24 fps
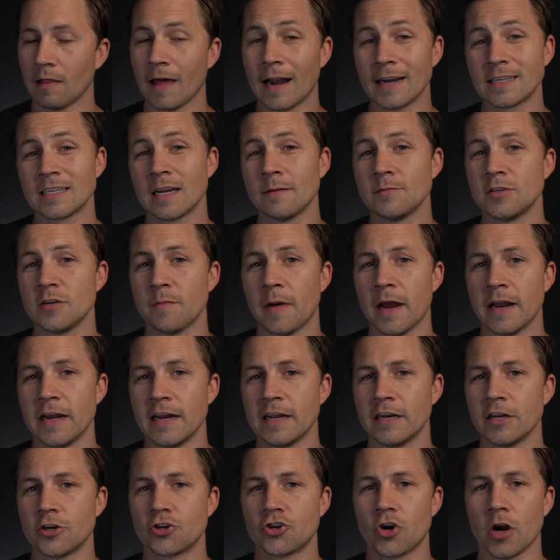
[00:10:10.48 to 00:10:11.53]
A lot of times you might
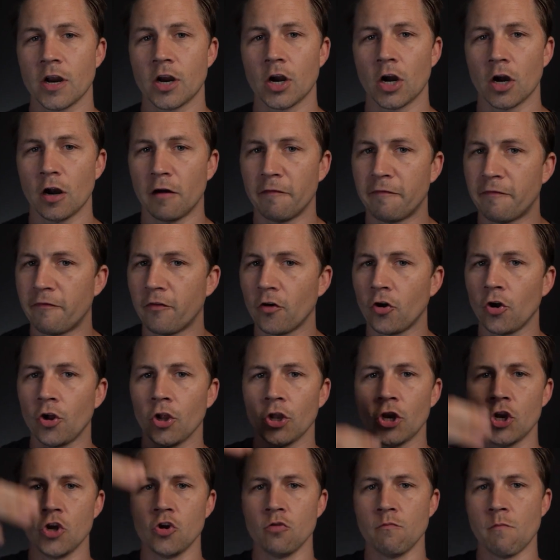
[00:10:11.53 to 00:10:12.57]
need to trigger a
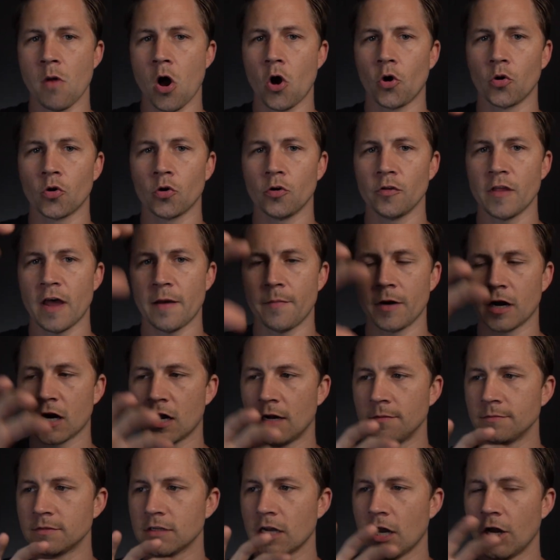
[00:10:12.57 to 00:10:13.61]
full new modal that
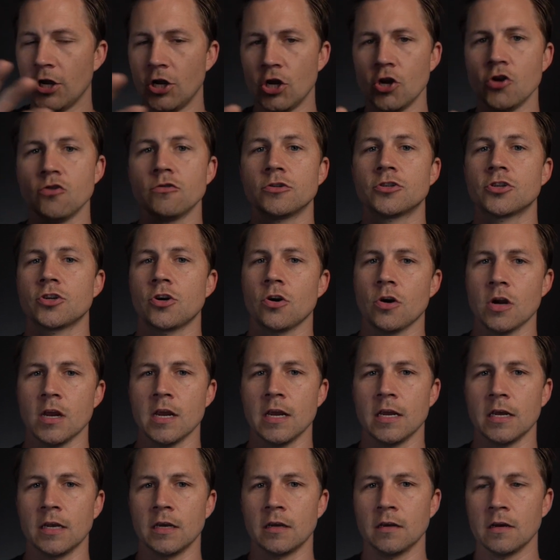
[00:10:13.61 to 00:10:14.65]
becomes a new
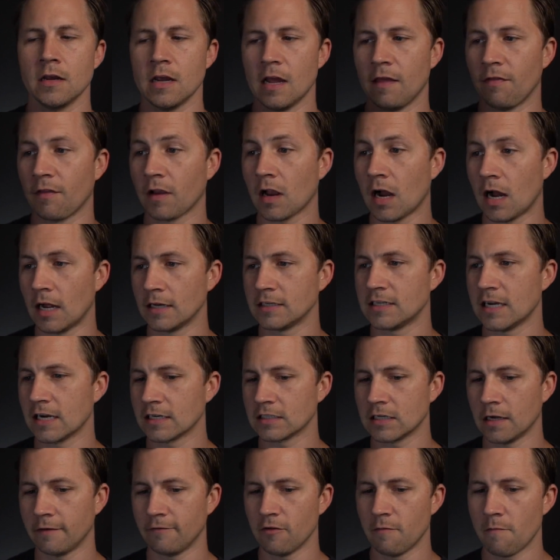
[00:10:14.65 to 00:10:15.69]
screen in the
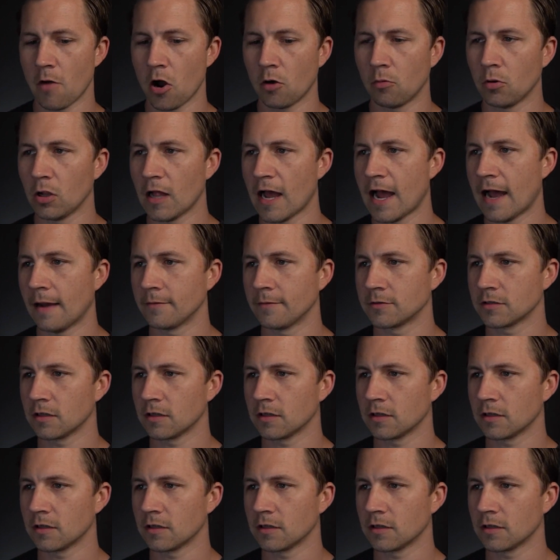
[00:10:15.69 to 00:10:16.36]
context of the mobile app.